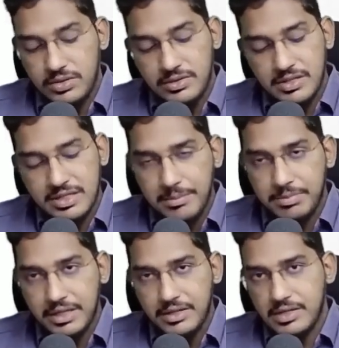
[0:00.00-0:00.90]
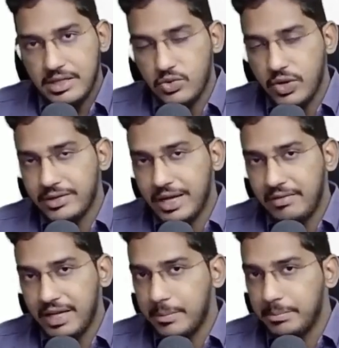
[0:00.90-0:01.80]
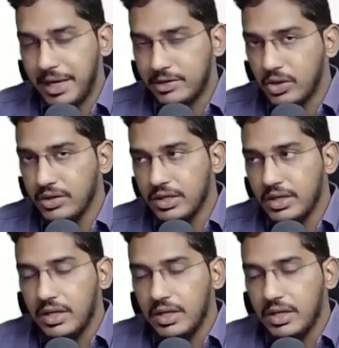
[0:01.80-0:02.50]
This sampling risk is going to have an impact on